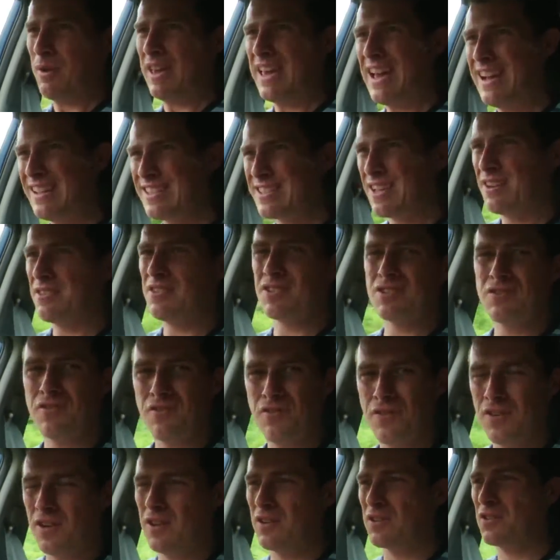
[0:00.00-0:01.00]
Picanto
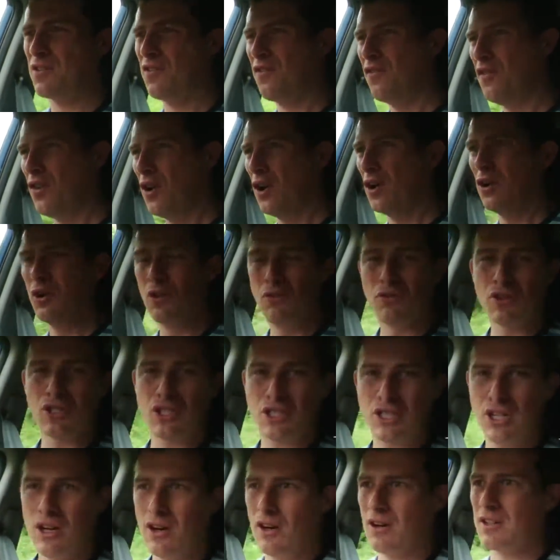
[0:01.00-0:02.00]
doesn't feel as fun or as
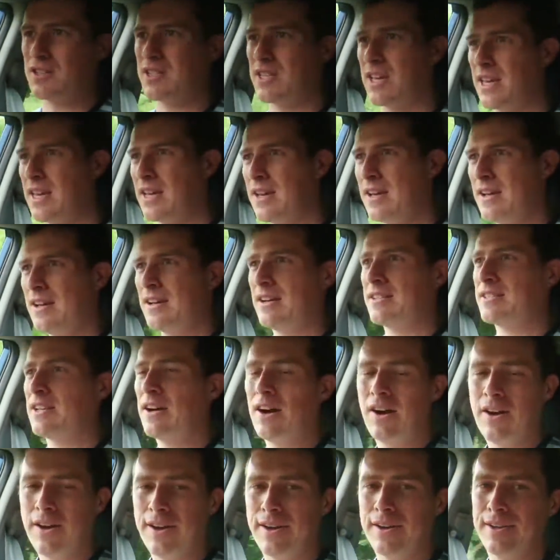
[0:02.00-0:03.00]
darty as a
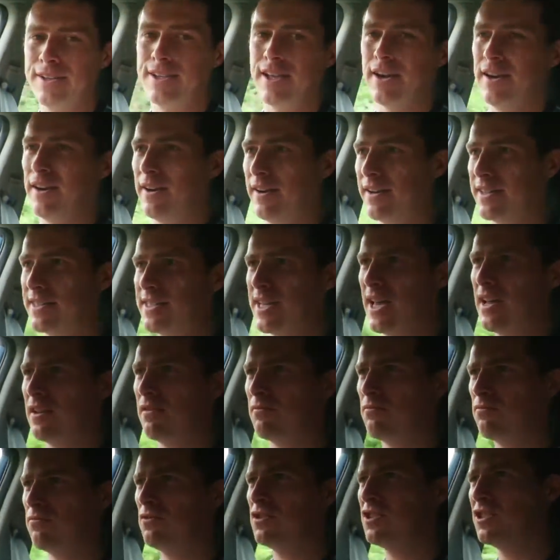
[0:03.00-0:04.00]
Hyundai
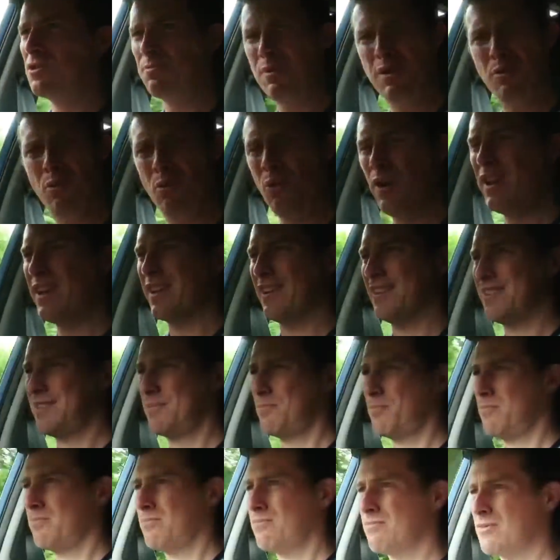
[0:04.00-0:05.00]
i10, which is a bit
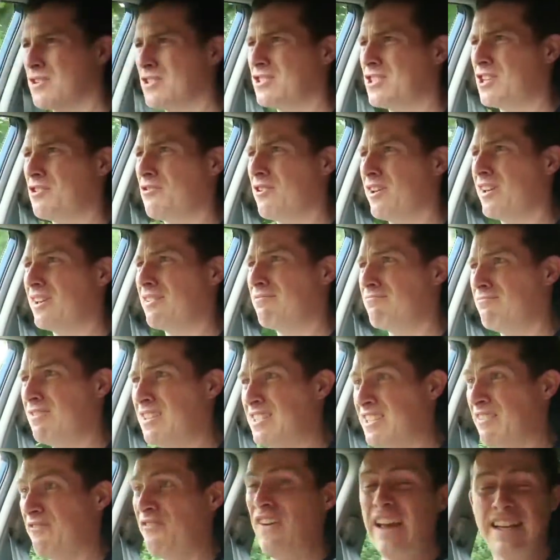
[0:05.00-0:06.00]
weird considering
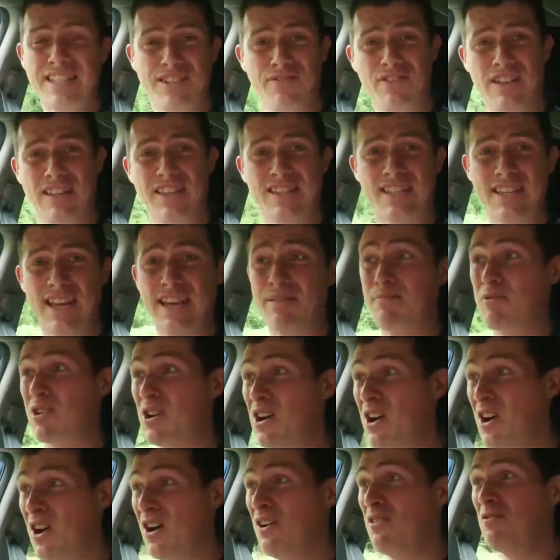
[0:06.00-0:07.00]
it's effectively the same
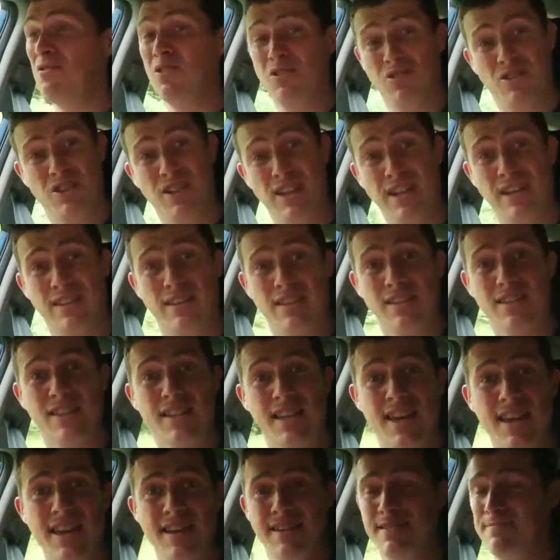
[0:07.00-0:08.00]
car underneath the
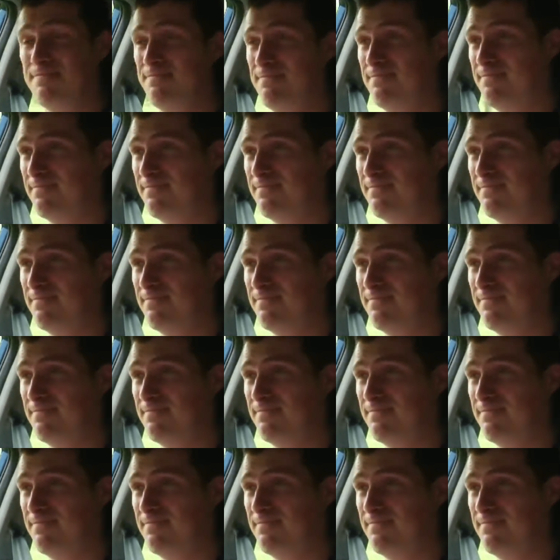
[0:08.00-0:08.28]
skin.